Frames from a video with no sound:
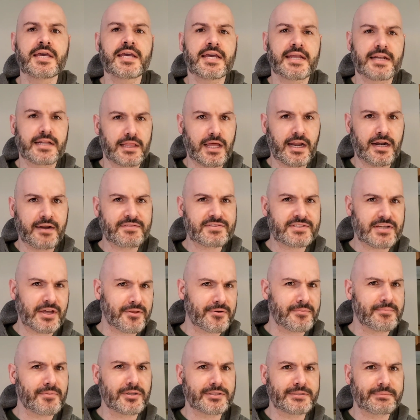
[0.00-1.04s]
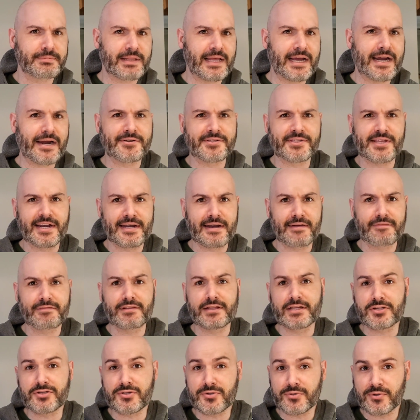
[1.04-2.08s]
And a lot of his other multipliers that I
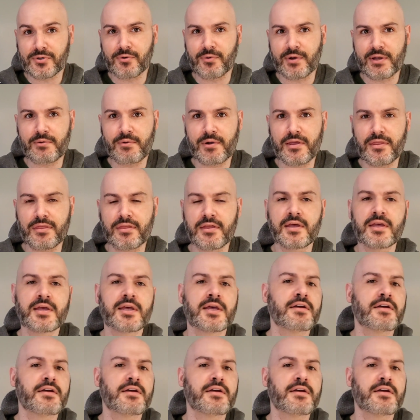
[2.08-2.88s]
definitely do agree with.